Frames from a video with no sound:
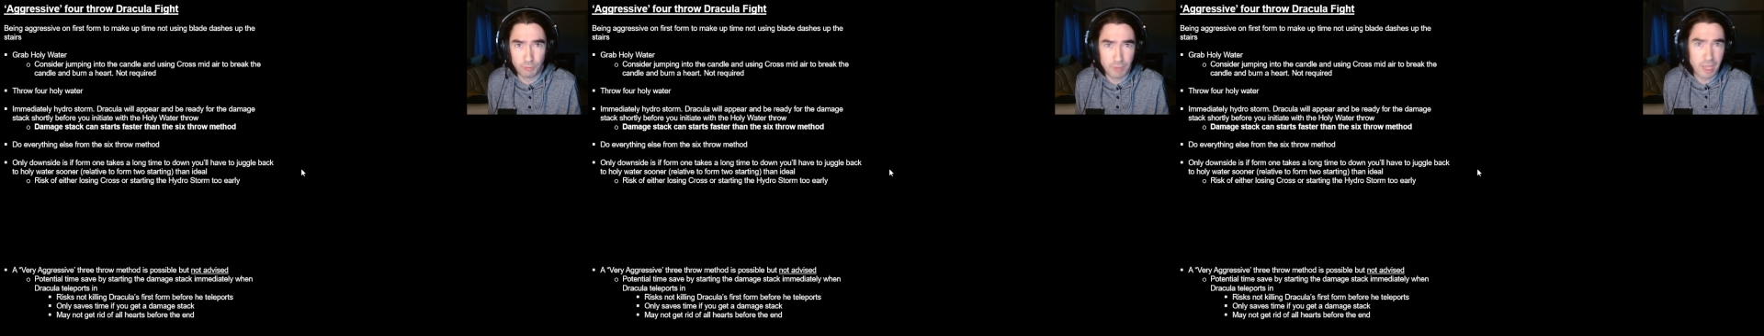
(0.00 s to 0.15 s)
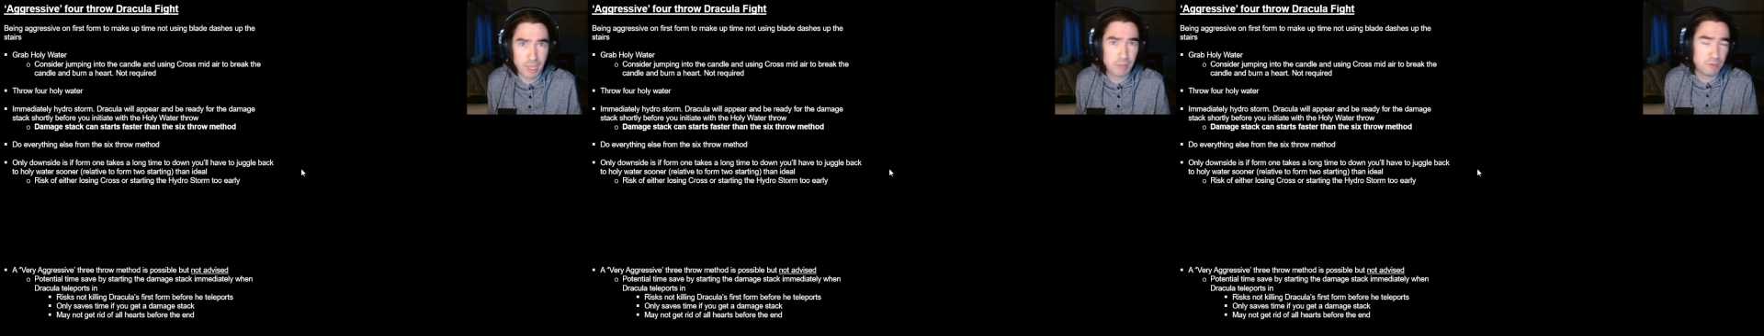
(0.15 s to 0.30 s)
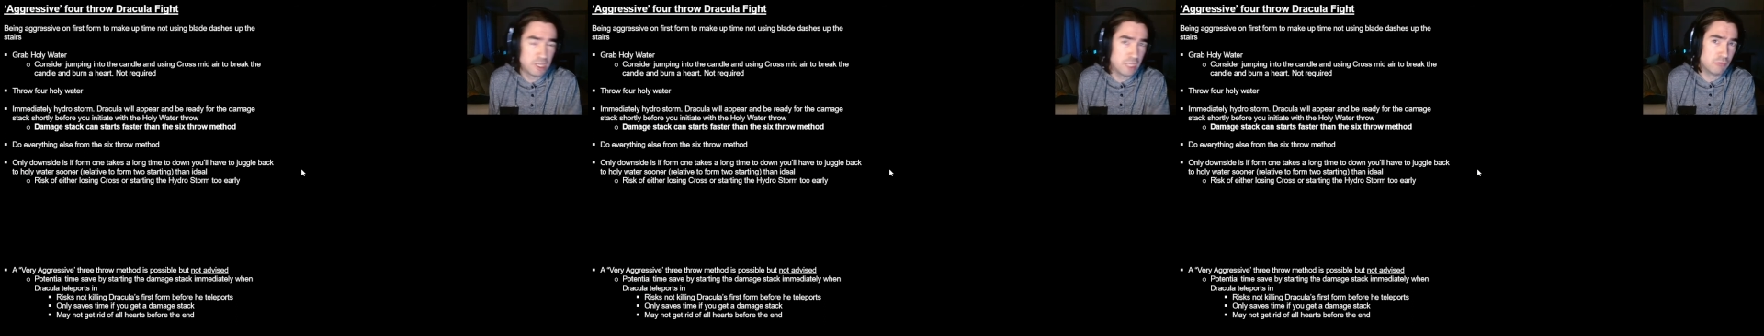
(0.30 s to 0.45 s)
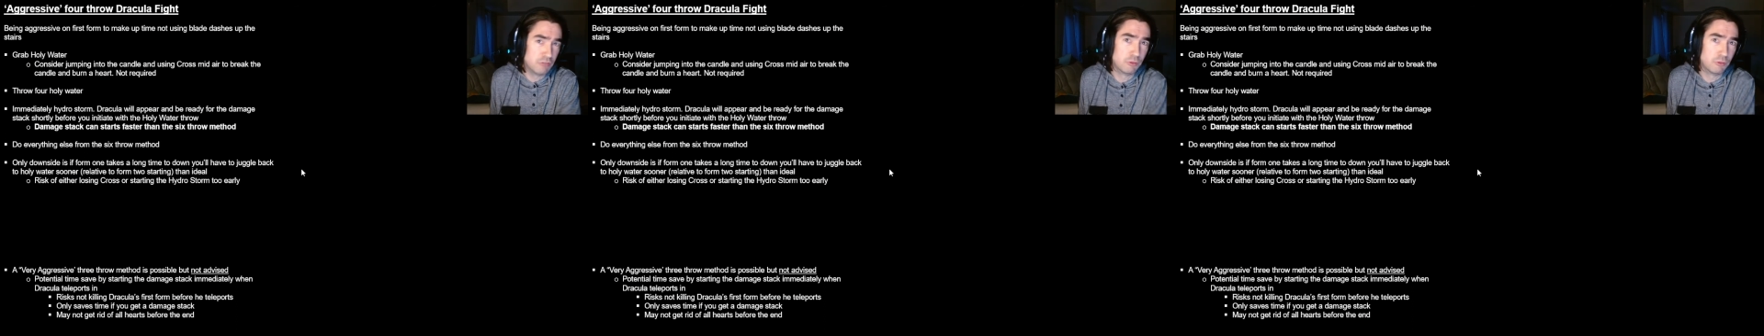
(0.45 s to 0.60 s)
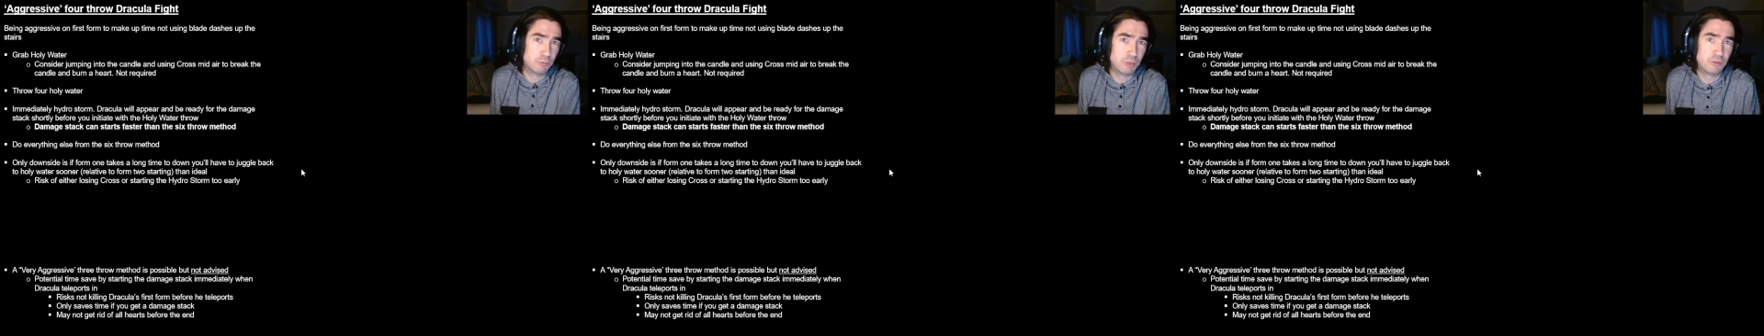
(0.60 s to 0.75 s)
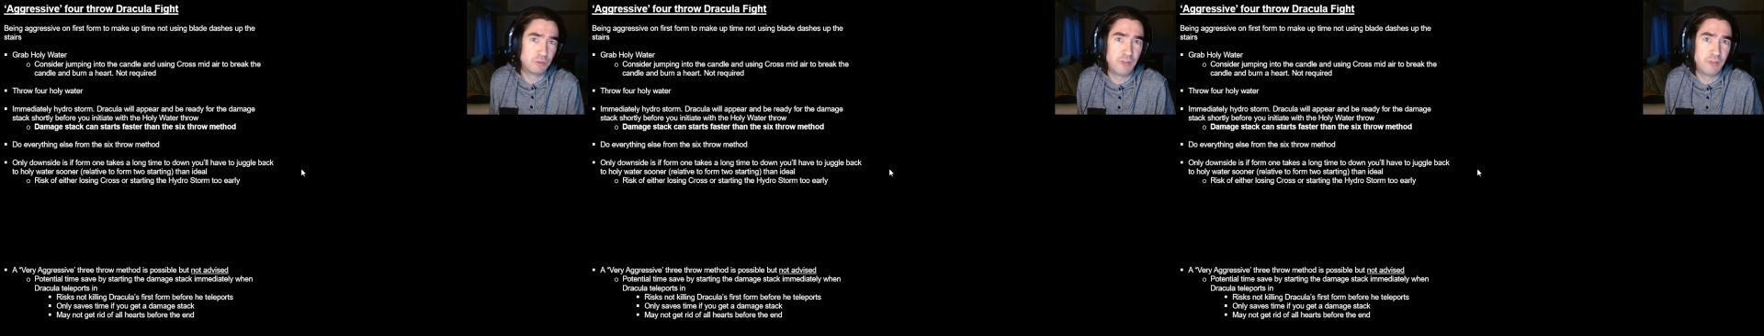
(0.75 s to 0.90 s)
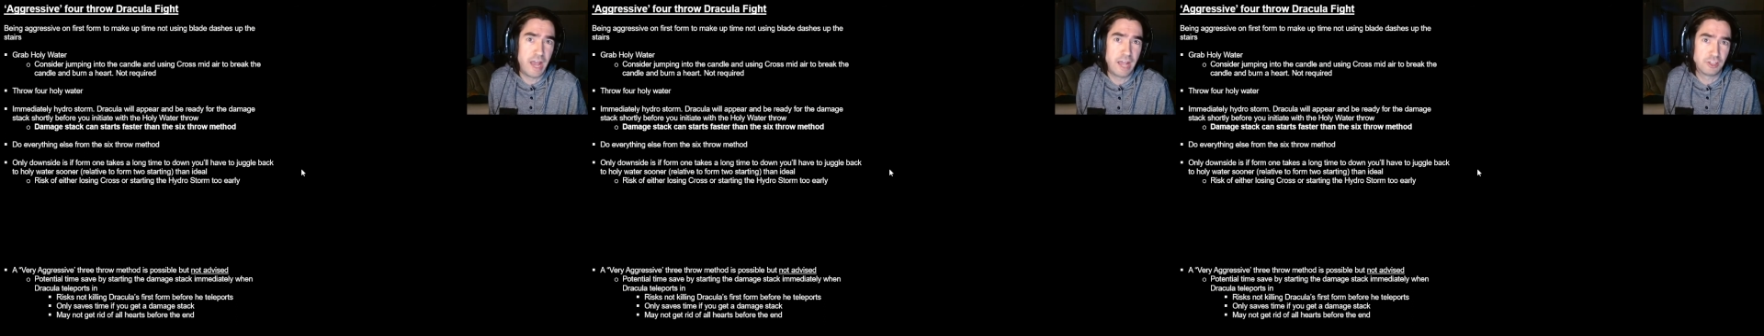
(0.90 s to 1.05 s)
maybe even be
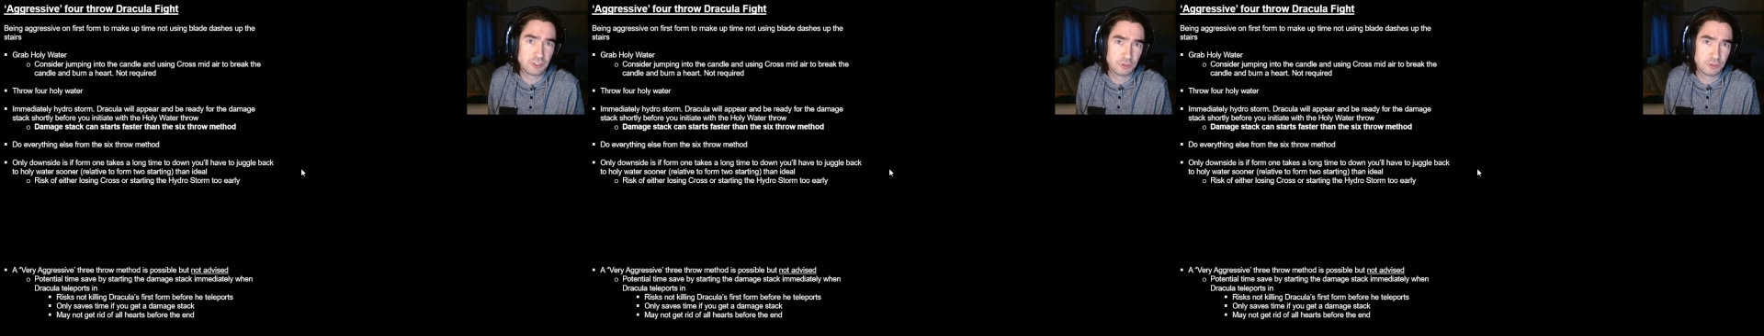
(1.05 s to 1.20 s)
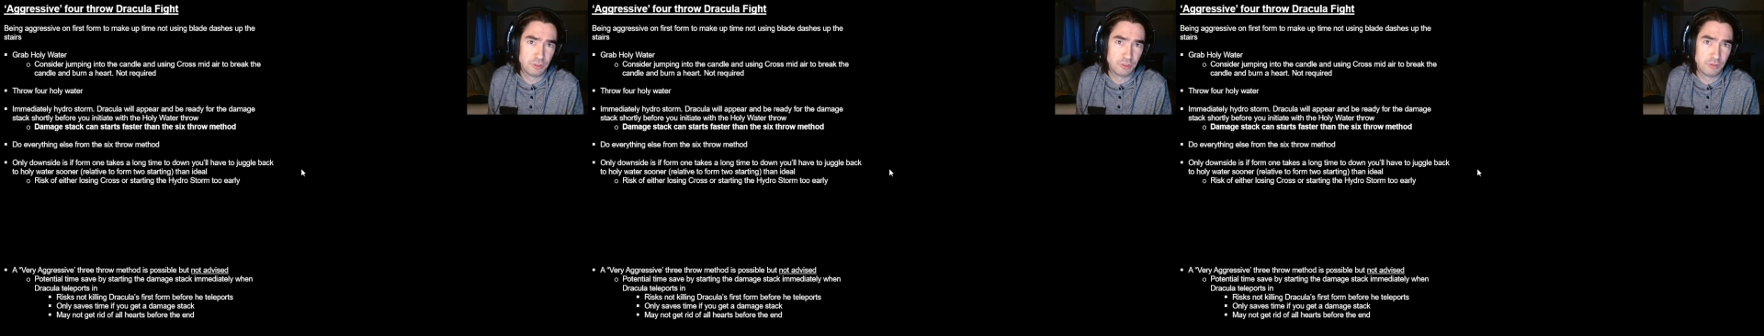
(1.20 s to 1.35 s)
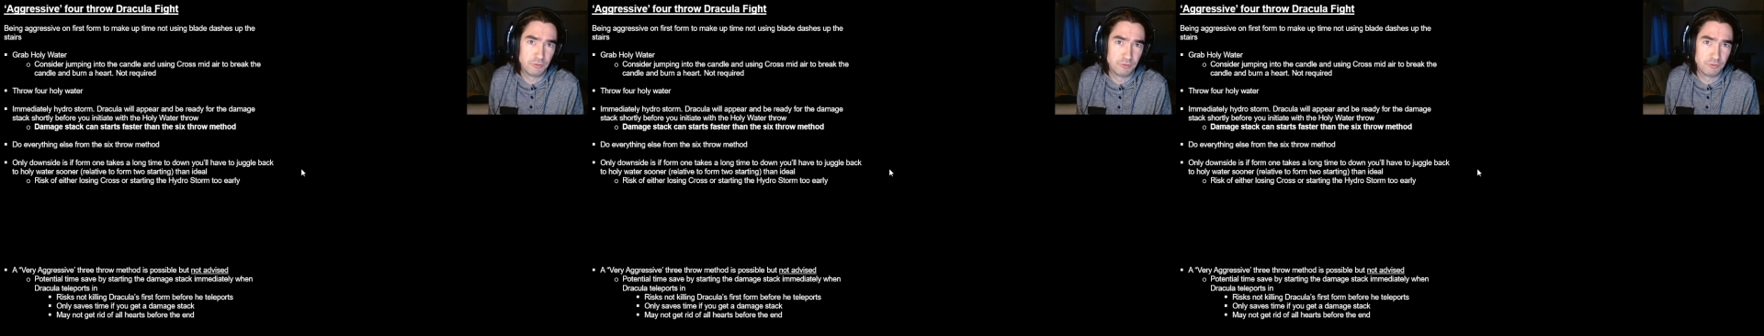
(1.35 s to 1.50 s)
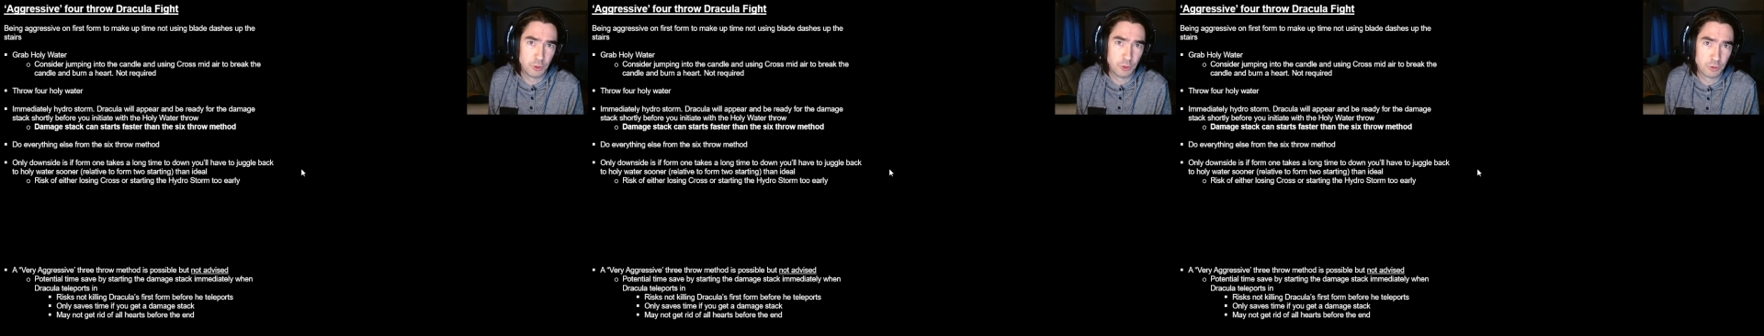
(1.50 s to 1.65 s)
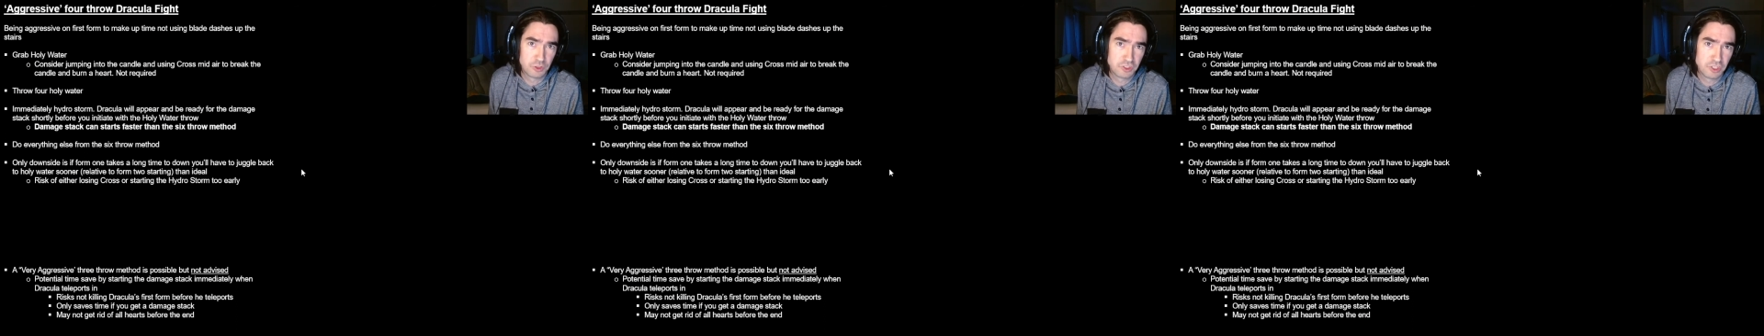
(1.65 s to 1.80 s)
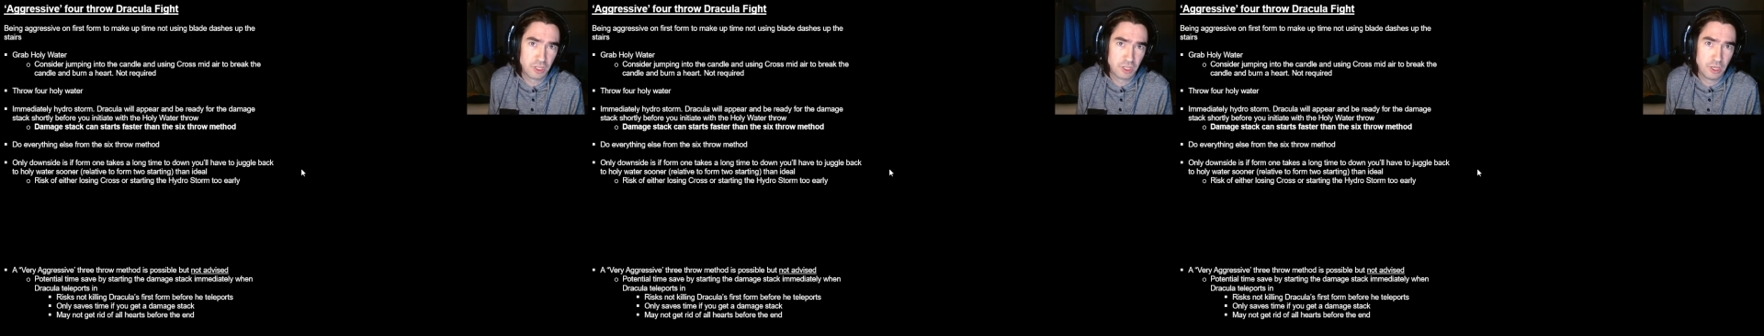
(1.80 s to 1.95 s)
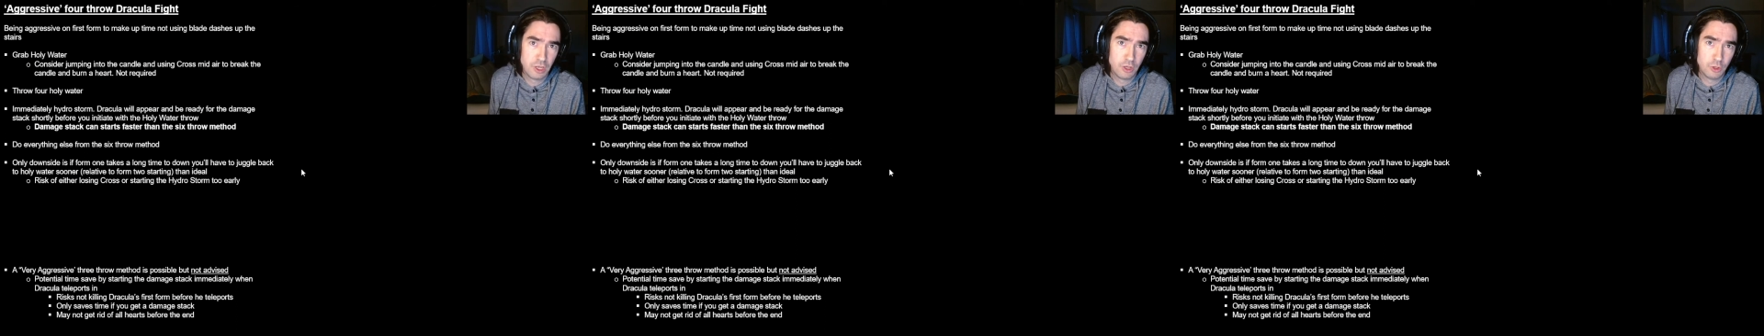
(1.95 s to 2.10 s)
faster than folks
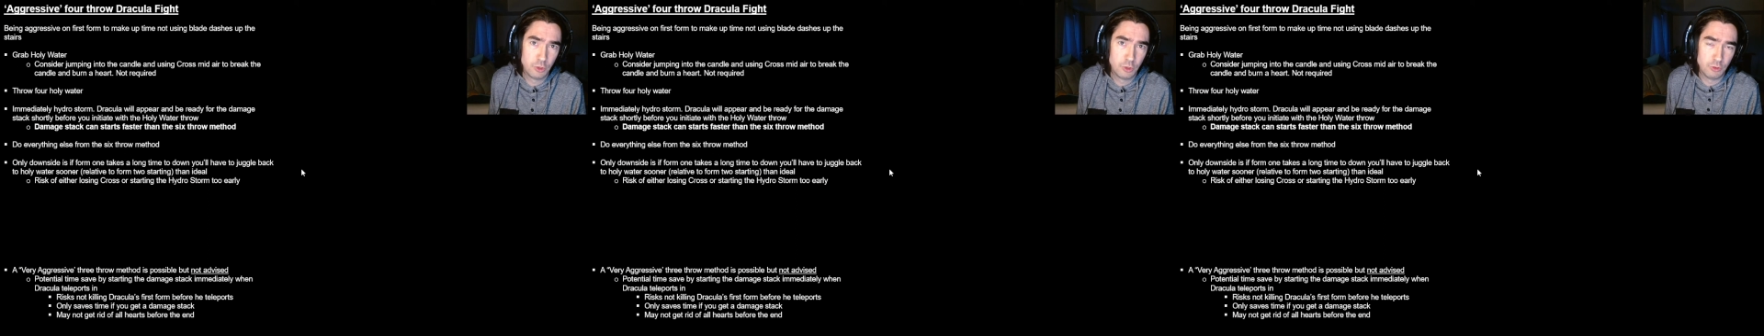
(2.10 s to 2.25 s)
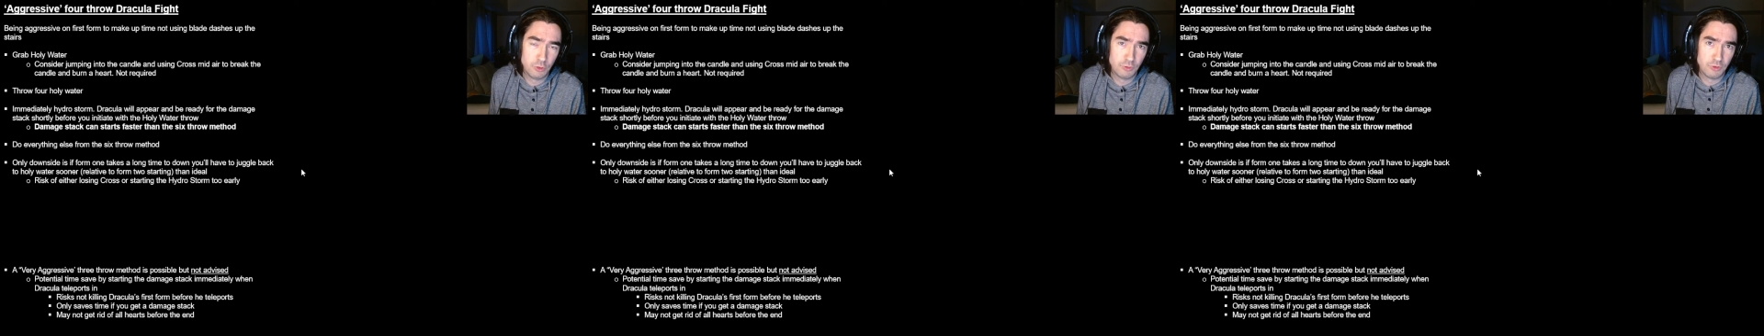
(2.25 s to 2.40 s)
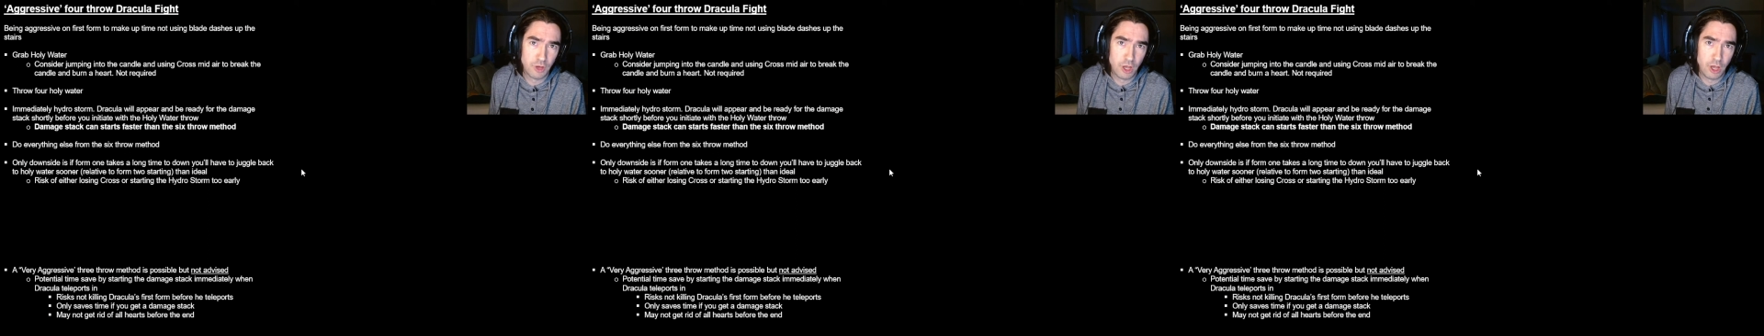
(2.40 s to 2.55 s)
who've